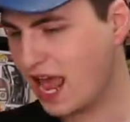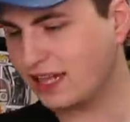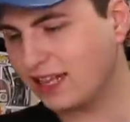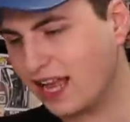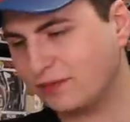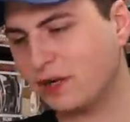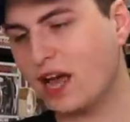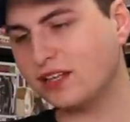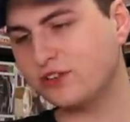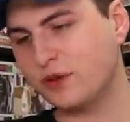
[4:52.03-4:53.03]
And then last but
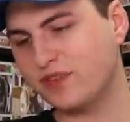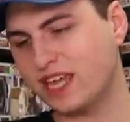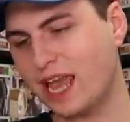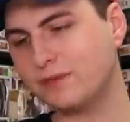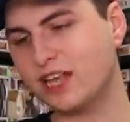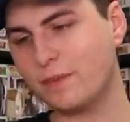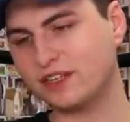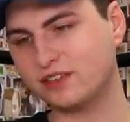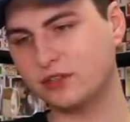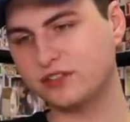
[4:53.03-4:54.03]
not least, we have the GameStop
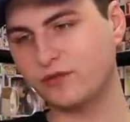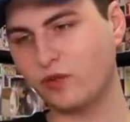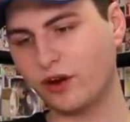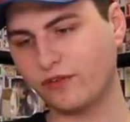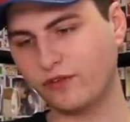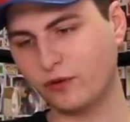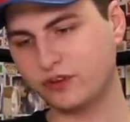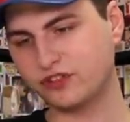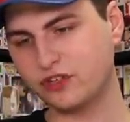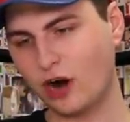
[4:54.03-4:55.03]
exclusive one
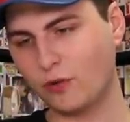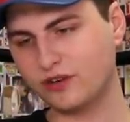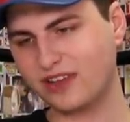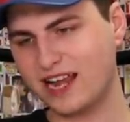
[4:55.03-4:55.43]
for Star Wars.